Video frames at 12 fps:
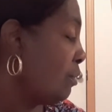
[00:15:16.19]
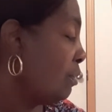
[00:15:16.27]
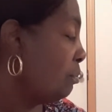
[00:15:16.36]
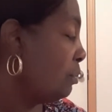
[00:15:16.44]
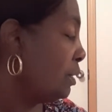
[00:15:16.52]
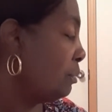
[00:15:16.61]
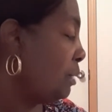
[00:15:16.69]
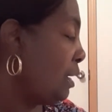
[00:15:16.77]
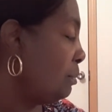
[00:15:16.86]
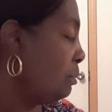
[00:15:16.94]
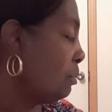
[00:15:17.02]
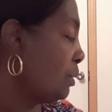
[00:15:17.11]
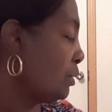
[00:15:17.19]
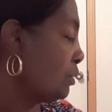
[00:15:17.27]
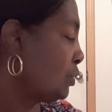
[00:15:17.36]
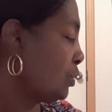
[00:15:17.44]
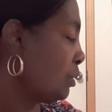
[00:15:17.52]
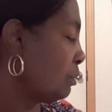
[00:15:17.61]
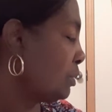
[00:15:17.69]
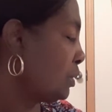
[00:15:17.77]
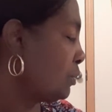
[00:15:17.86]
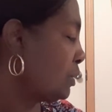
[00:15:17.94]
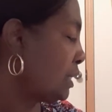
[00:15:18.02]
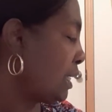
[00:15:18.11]
But Baby Bird chirped
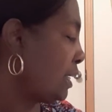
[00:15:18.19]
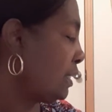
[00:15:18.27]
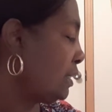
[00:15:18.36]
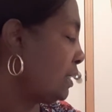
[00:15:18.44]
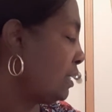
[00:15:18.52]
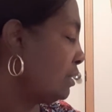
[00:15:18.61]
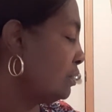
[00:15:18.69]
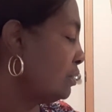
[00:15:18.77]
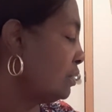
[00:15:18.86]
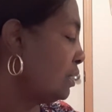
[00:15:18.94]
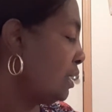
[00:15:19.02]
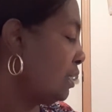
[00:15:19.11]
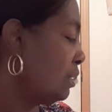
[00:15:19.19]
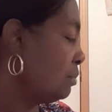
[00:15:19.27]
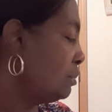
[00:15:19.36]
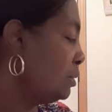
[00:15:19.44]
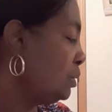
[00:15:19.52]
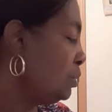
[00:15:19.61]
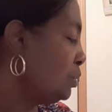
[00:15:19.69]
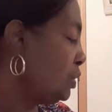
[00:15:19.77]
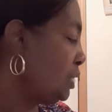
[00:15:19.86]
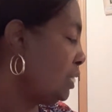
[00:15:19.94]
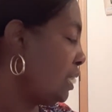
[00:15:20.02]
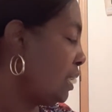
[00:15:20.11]
so sadly that Little Lamb knew
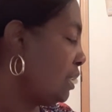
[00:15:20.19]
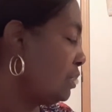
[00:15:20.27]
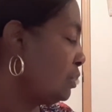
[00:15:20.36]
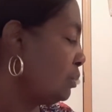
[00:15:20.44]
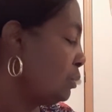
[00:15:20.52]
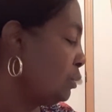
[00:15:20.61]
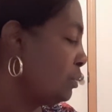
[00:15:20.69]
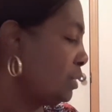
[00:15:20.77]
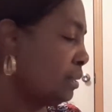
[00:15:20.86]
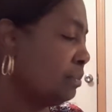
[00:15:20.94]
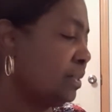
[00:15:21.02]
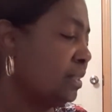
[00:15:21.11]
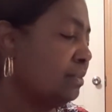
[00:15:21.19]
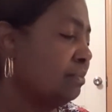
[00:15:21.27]
she had to do something.